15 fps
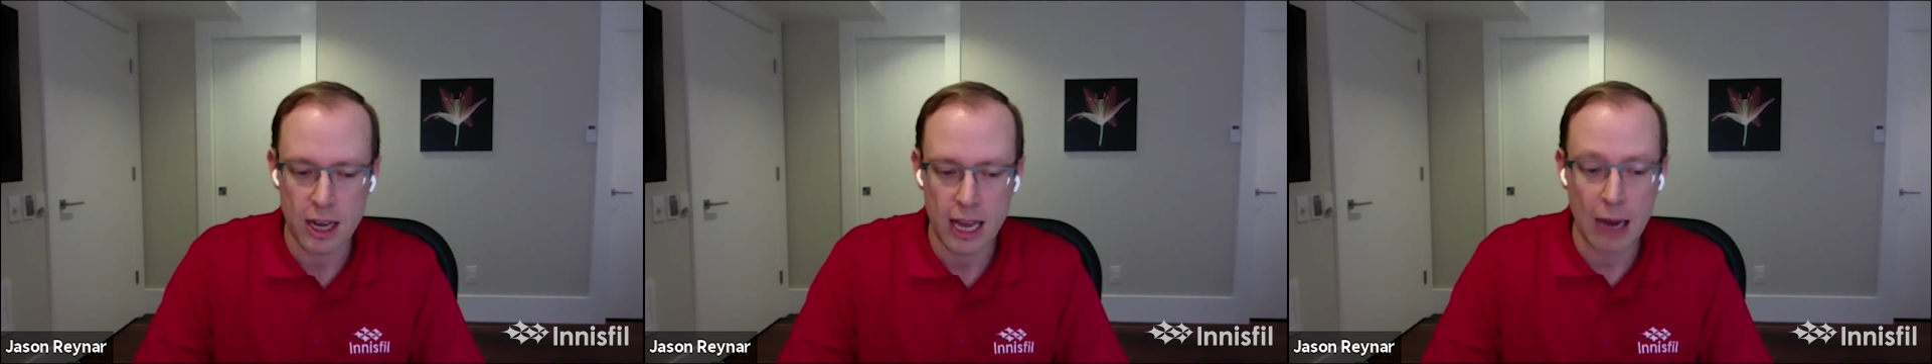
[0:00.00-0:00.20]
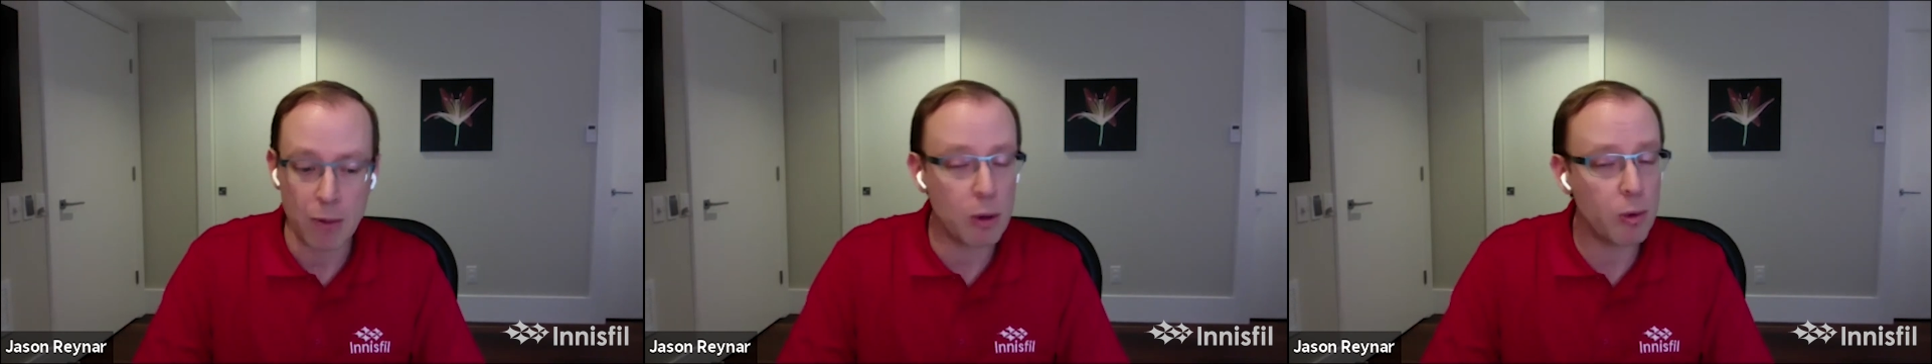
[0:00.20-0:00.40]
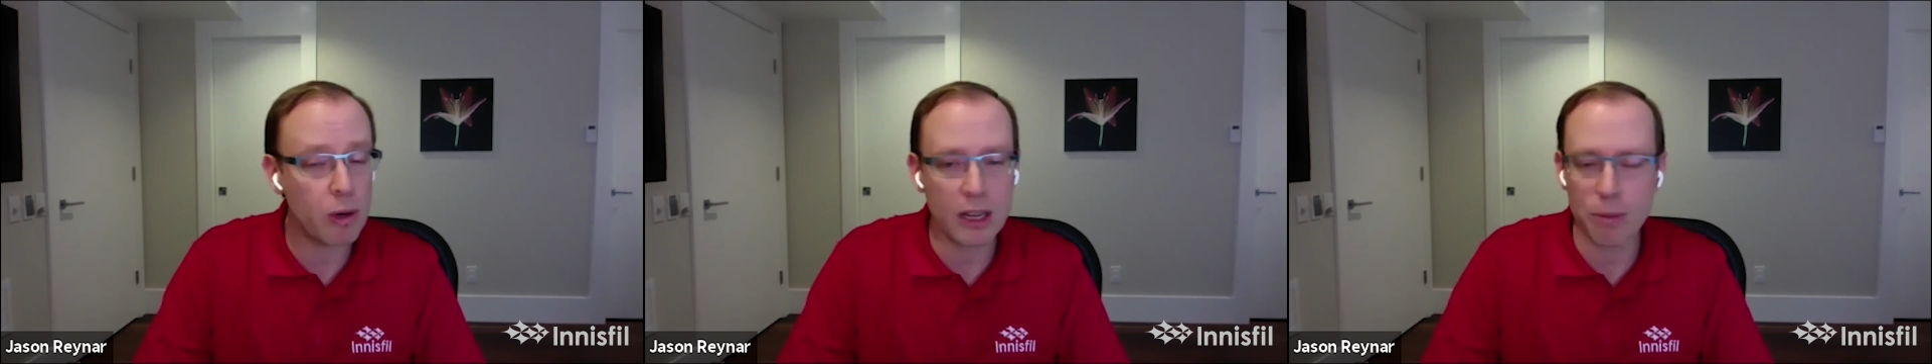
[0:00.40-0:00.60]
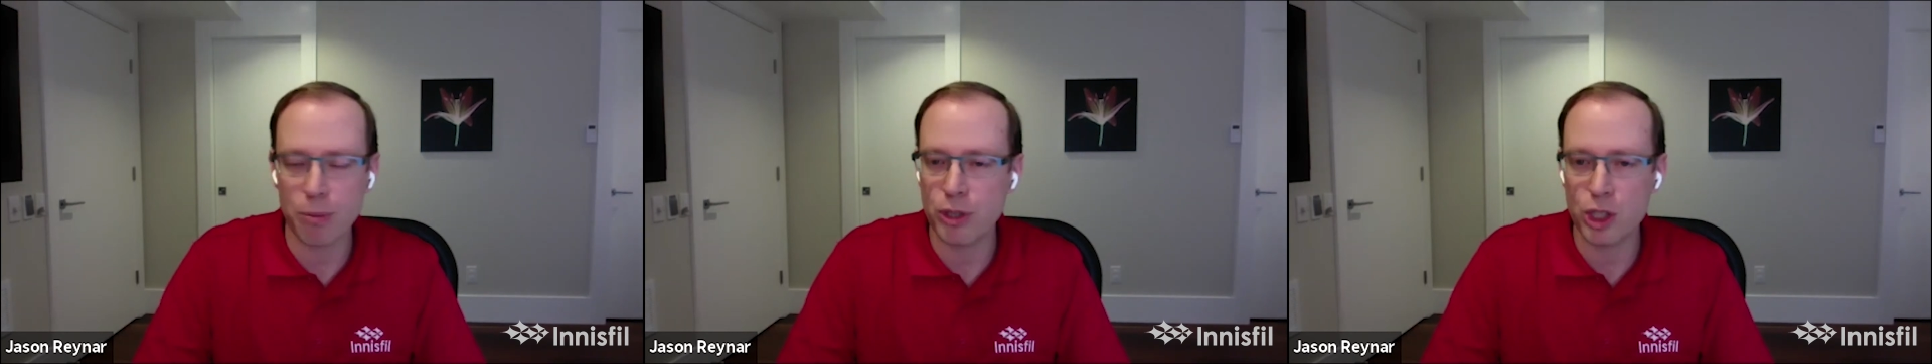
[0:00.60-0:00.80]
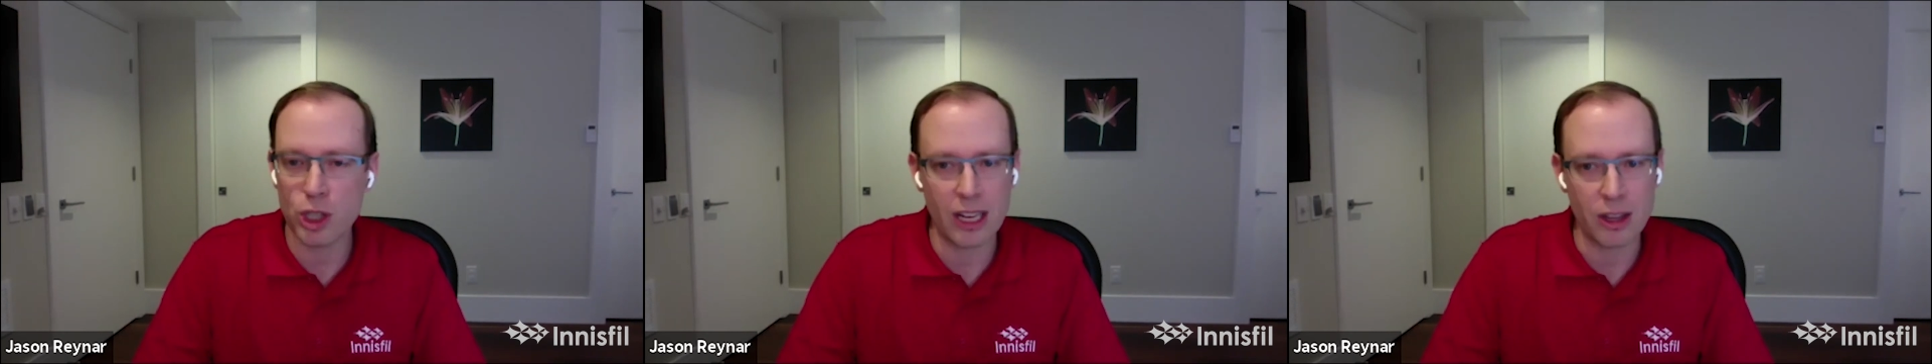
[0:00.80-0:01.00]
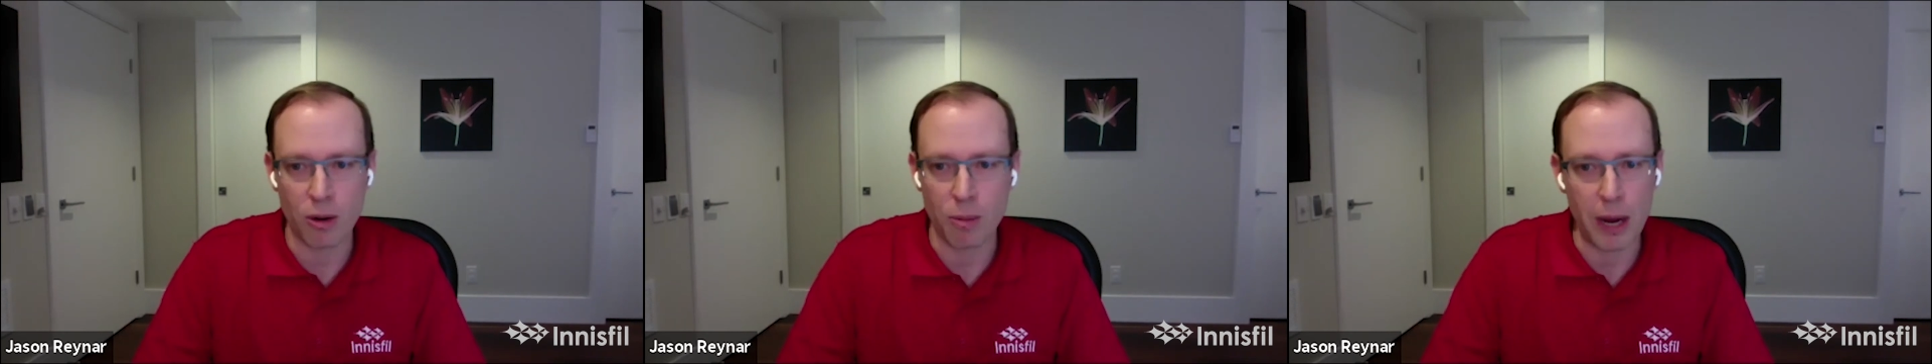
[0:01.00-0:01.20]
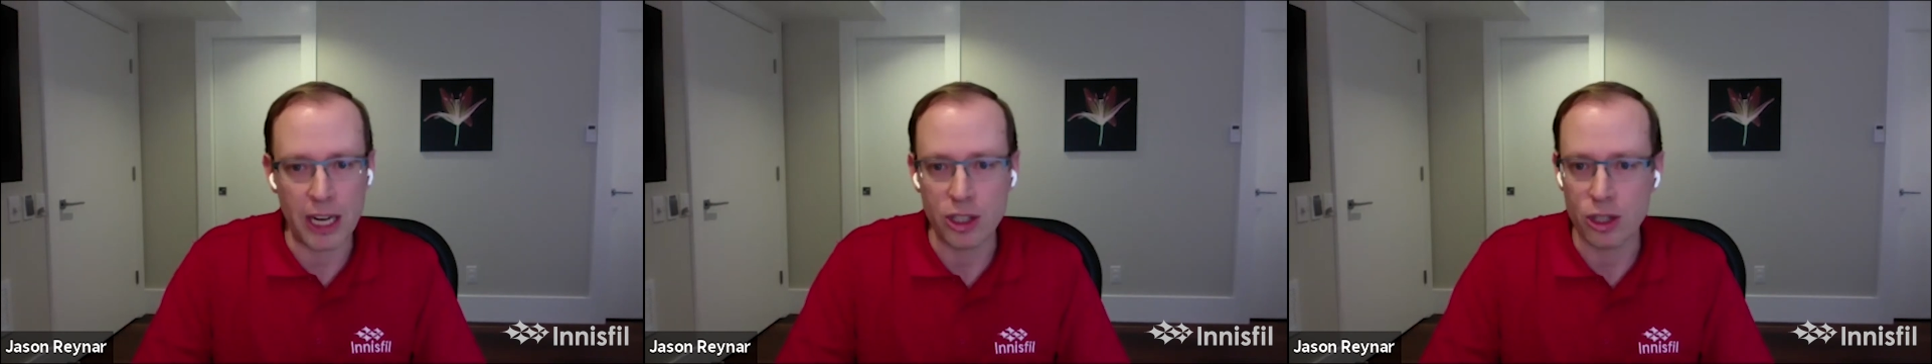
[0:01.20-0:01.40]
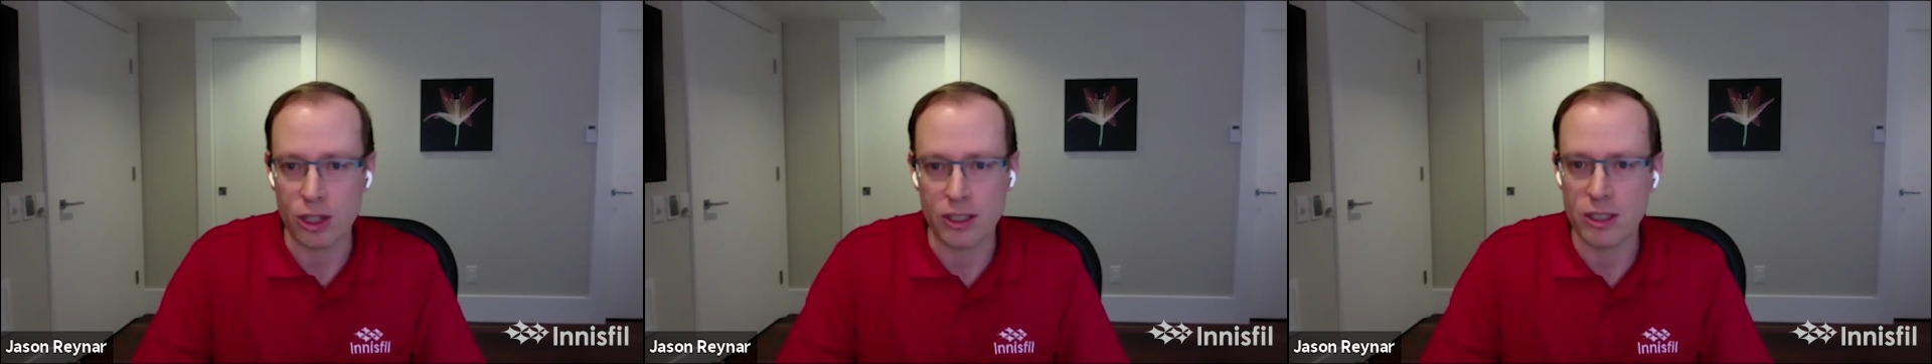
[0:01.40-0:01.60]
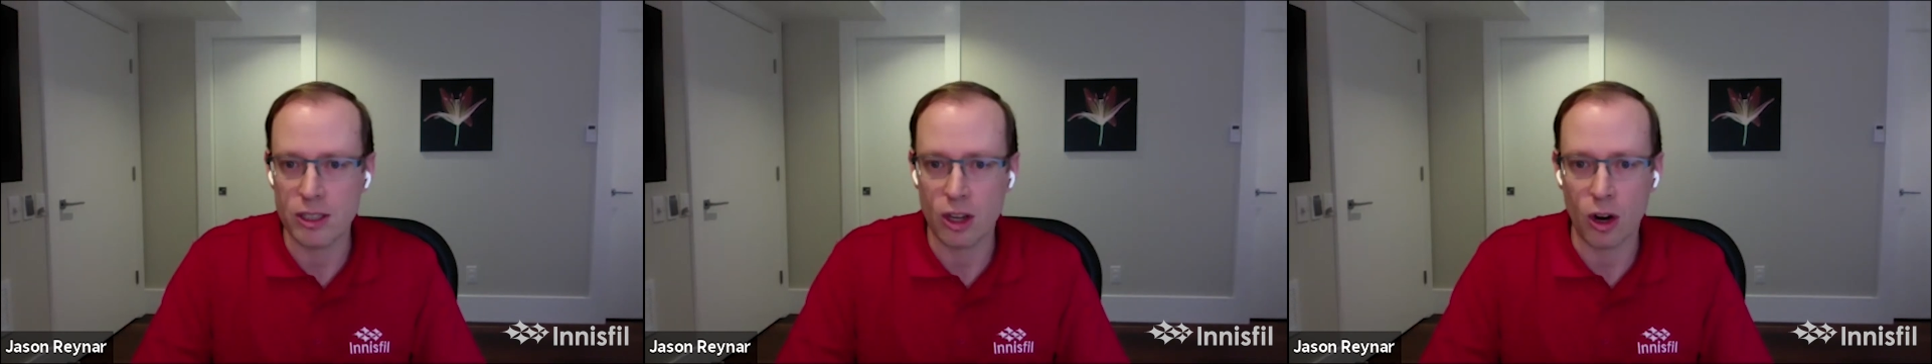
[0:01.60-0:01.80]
And we really appreciate their patience.